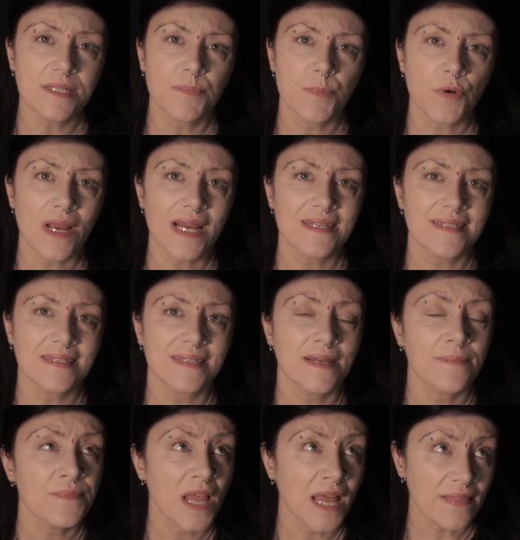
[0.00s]
depressed,
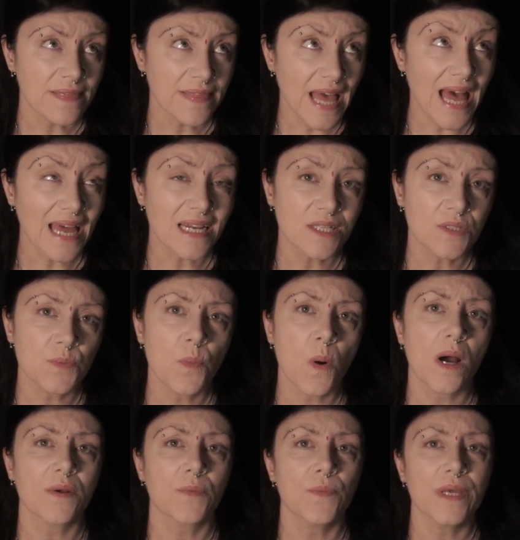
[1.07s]
that is
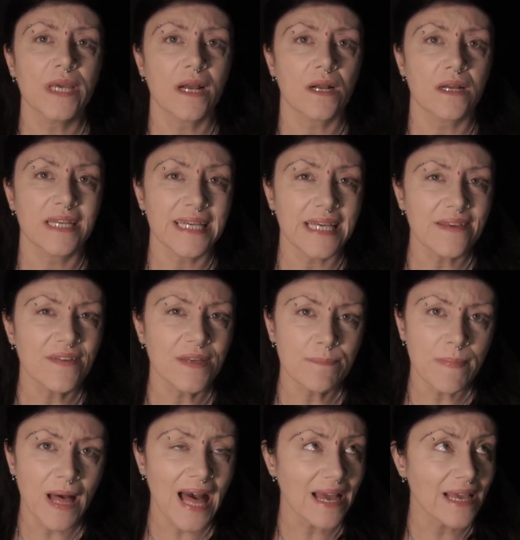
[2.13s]
what we are
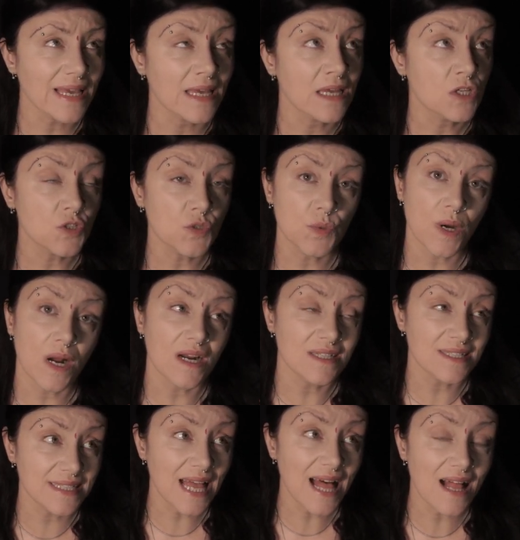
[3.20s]
giving back to
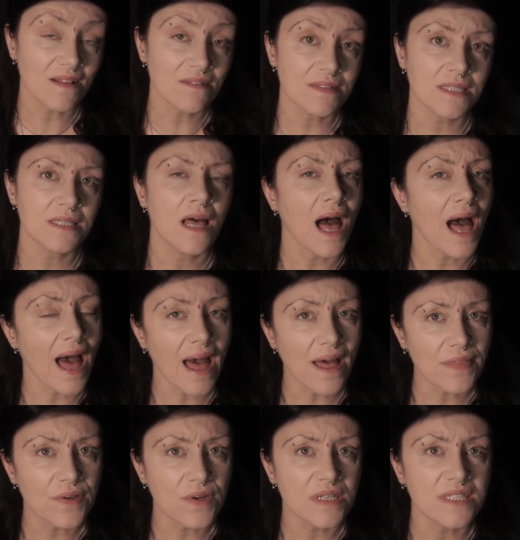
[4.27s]
ourselves,
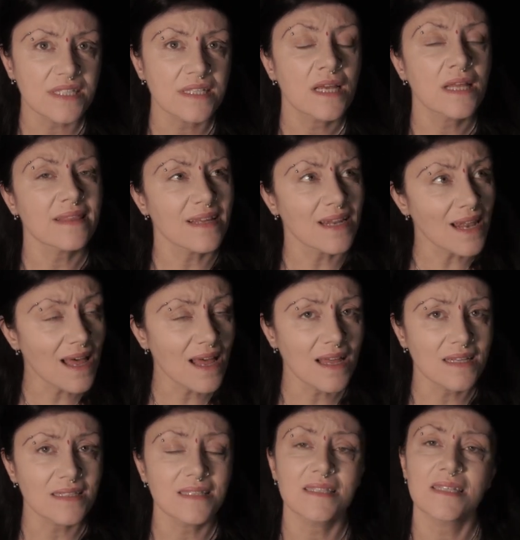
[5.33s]
others, the
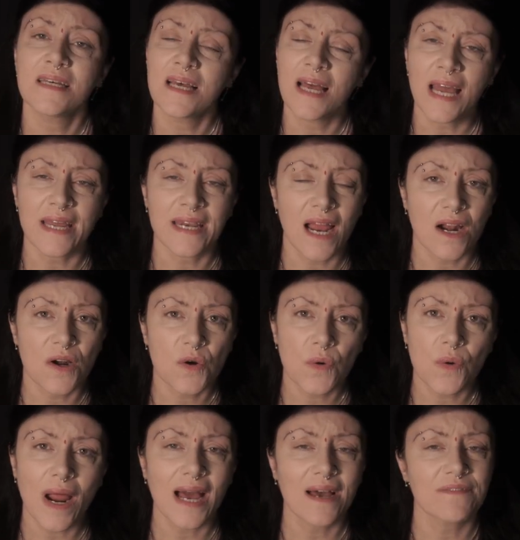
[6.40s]
land, and our
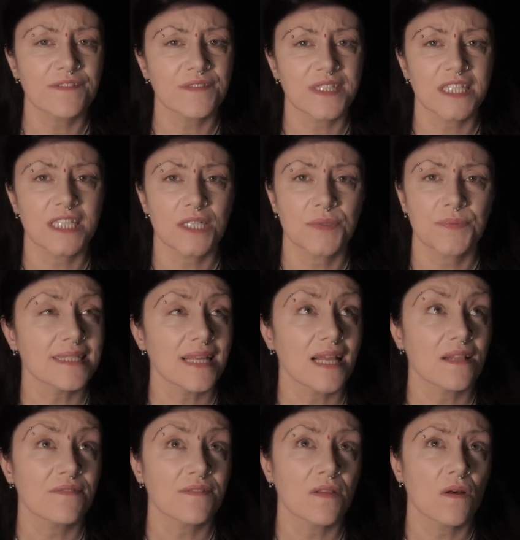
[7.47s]
craft.
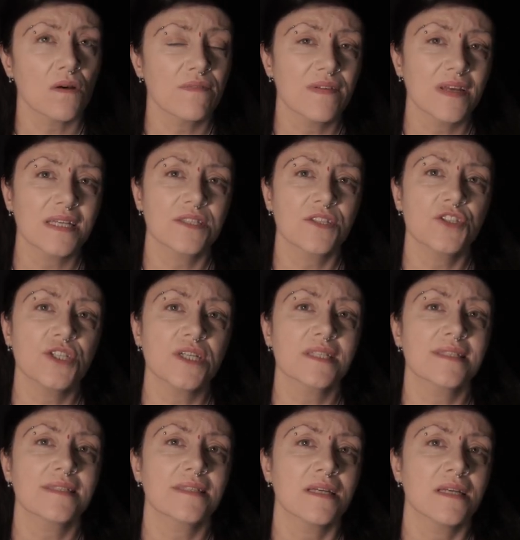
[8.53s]
Self-love is
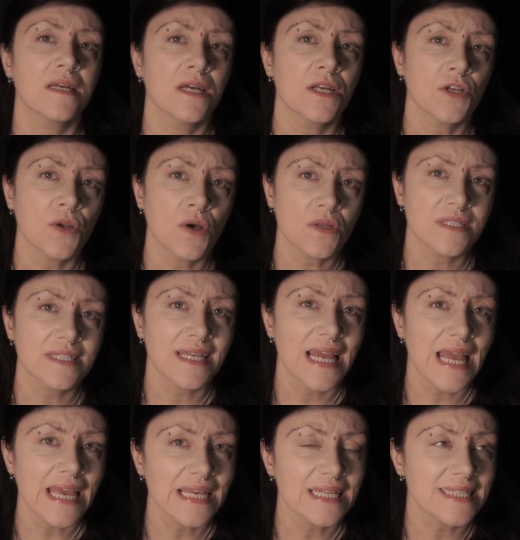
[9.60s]
just not
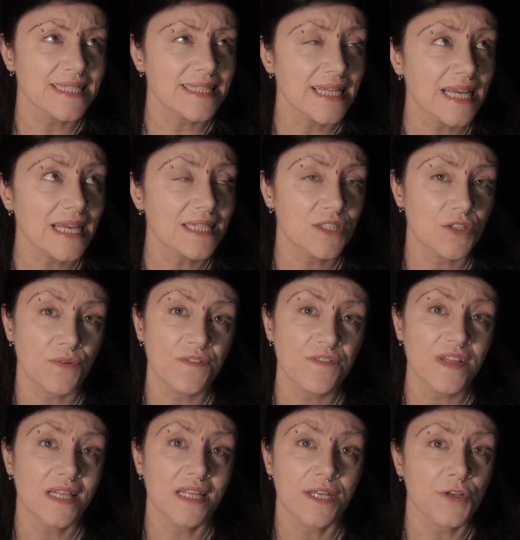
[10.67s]
a state of
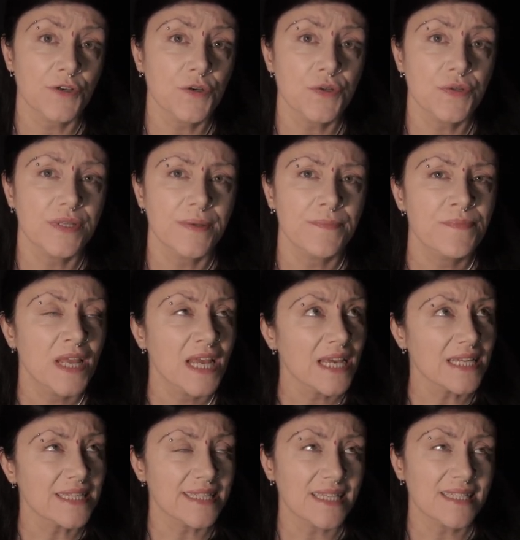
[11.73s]
feeling good.
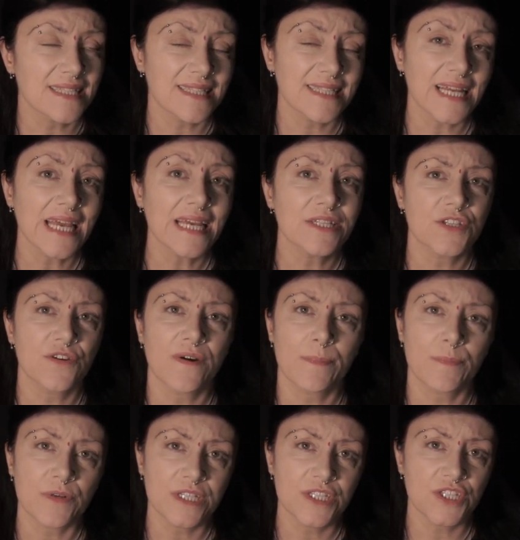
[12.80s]
It's a state of
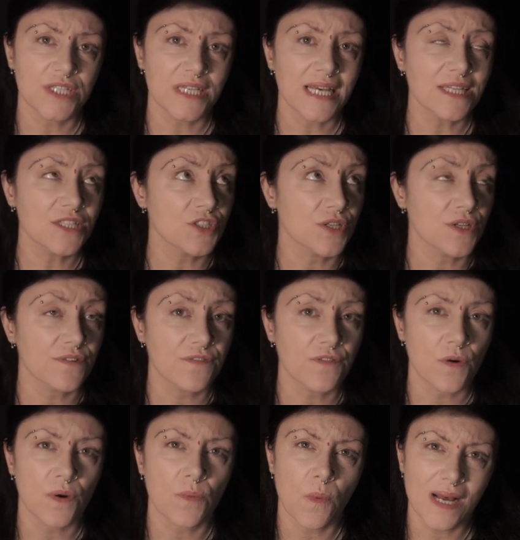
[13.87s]
appreciation
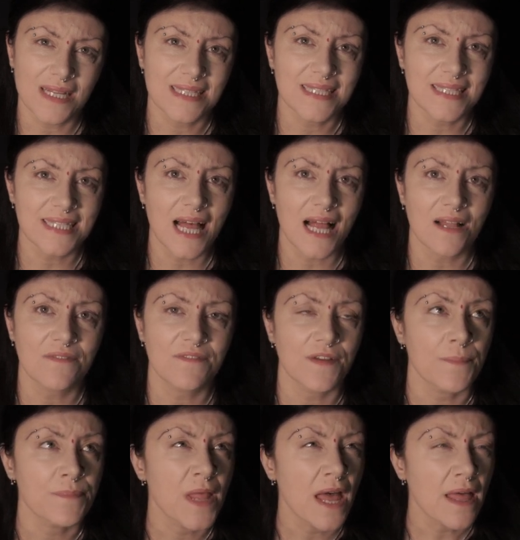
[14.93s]
for oneself
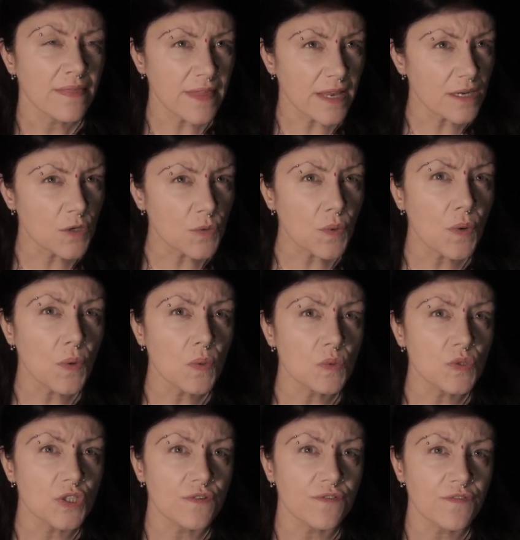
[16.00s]
that
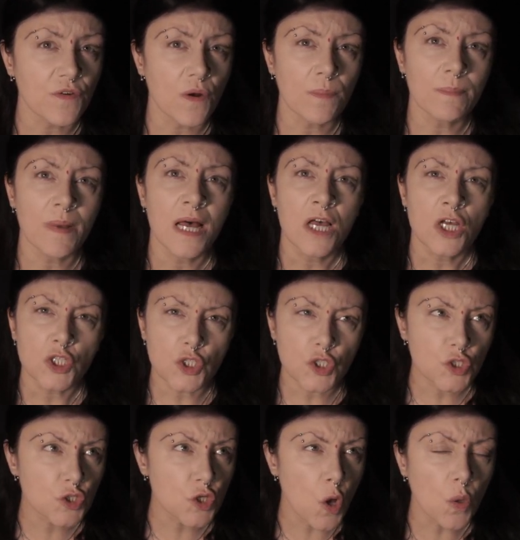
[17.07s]
grows from
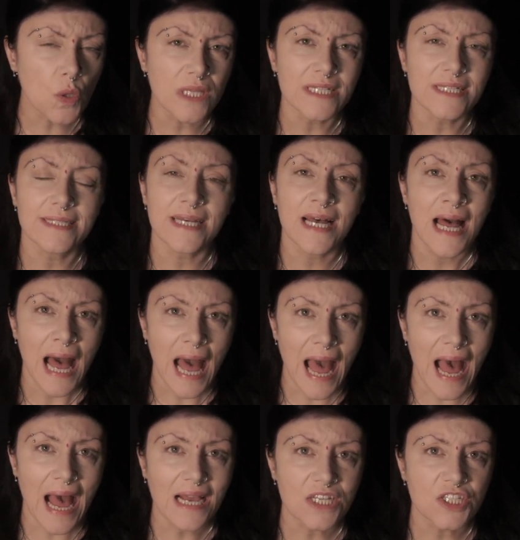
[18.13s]
solid
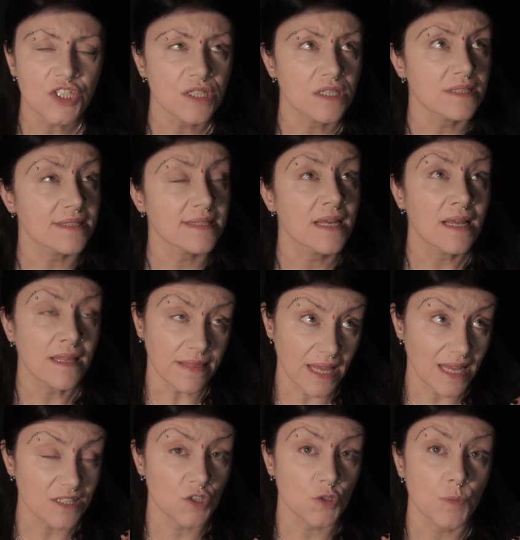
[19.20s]
actions
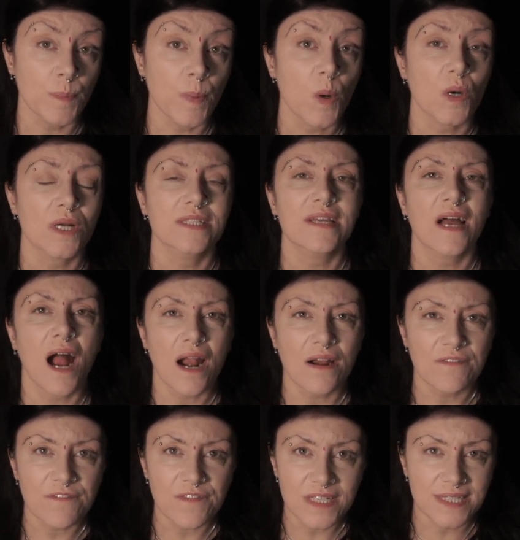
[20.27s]
that support our
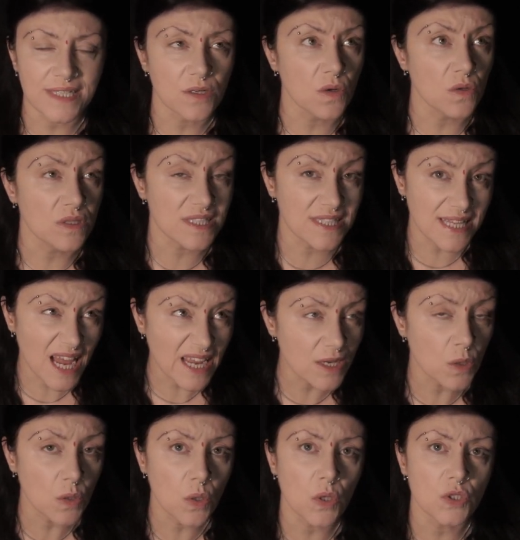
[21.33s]
physical,
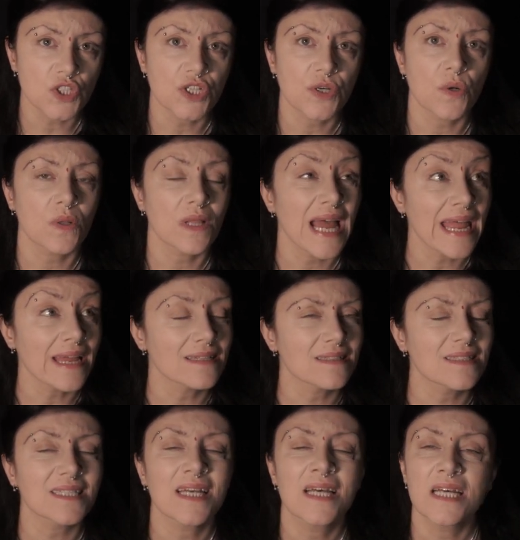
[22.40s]
psychological,
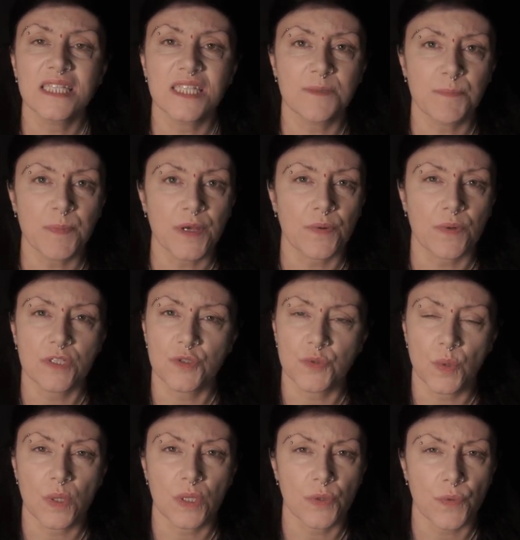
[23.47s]
and
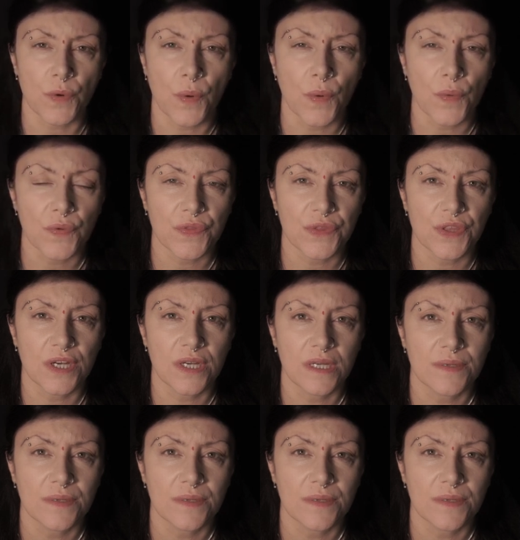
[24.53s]
spiritual growth.